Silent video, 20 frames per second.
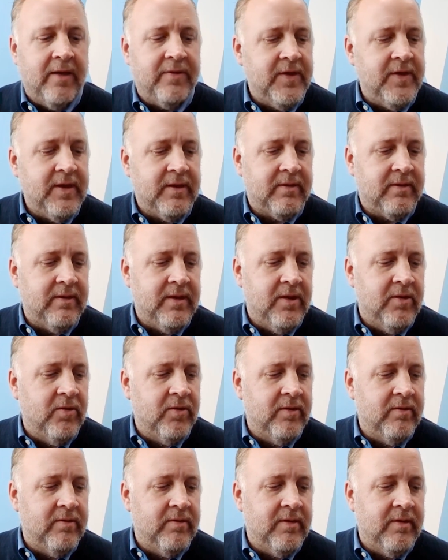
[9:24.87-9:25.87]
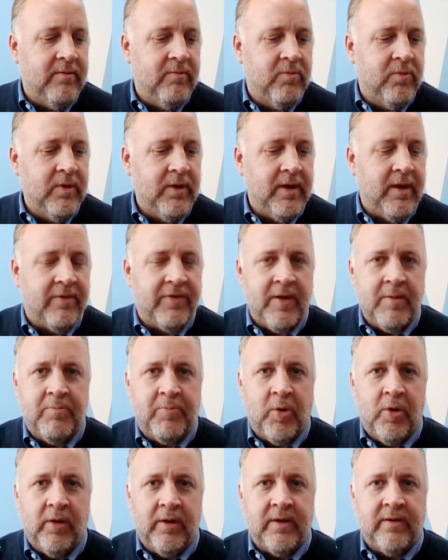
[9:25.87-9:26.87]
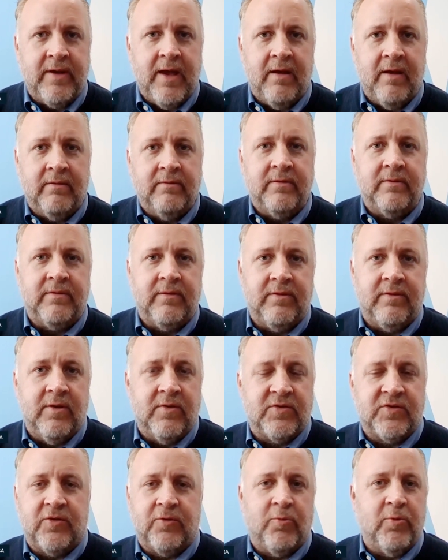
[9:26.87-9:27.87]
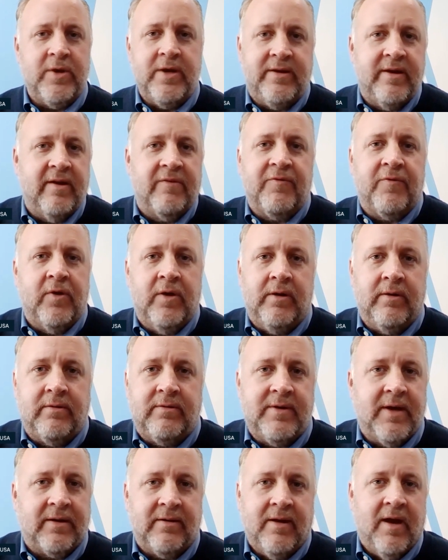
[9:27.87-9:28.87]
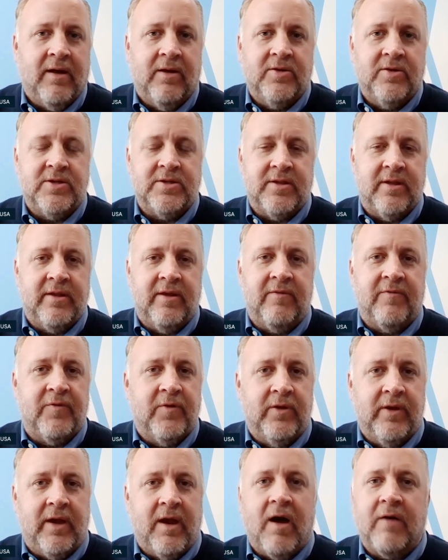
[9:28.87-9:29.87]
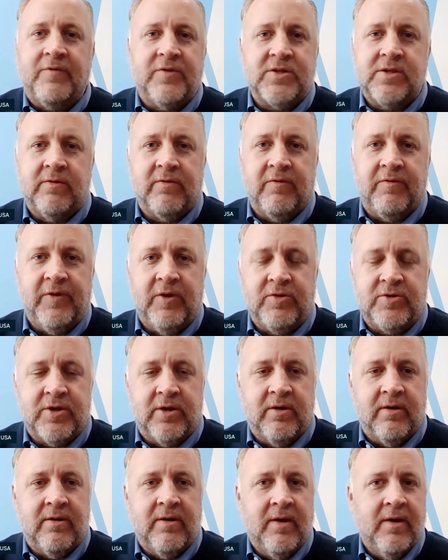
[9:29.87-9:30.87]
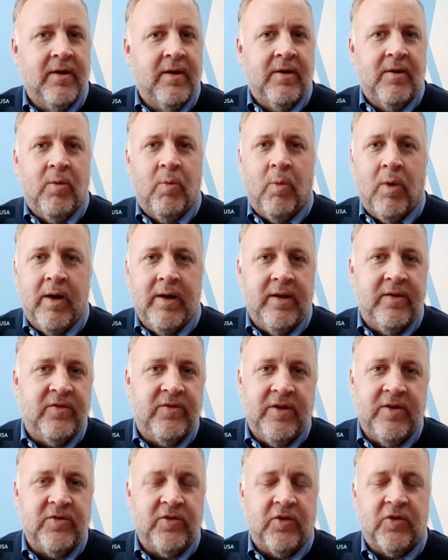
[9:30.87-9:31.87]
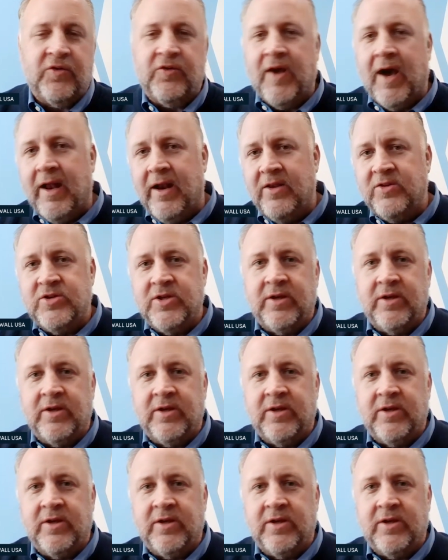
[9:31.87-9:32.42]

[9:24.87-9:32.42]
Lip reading: I think, really, I think boiling down, there's 3 different technologies, I think, for the office of the future. One is digital signage.